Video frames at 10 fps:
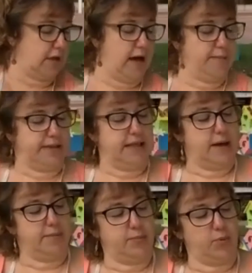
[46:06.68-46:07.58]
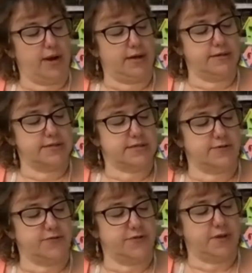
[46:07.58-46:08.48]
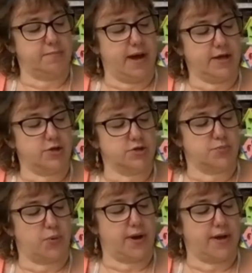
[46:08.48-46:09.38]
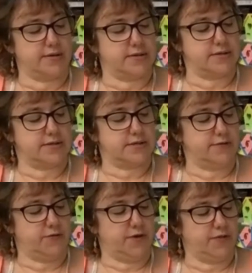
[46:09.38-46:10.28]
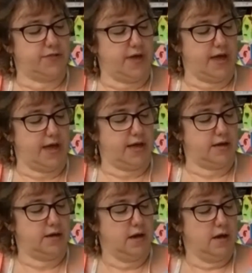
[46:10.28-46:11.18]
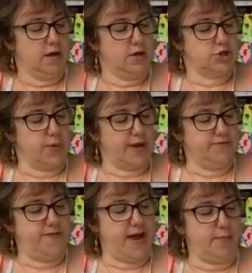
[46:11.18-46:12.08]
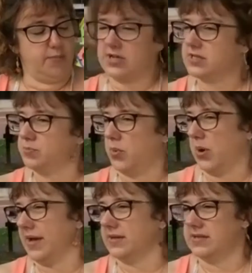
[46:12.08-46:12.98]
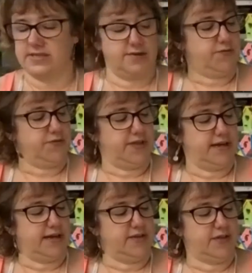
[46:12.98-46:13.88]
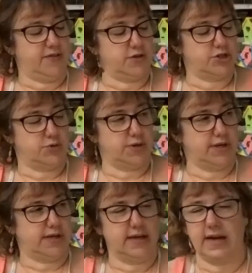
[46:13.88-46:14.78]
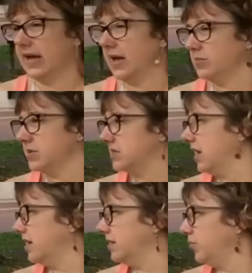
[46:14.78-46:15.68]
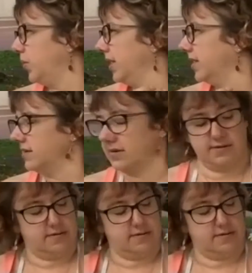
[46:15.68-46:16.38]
Hobby Lobby brand is different than Michael's brand, is different than Joanne Fabric's brand, is different than anything that you can get on Amazon brand.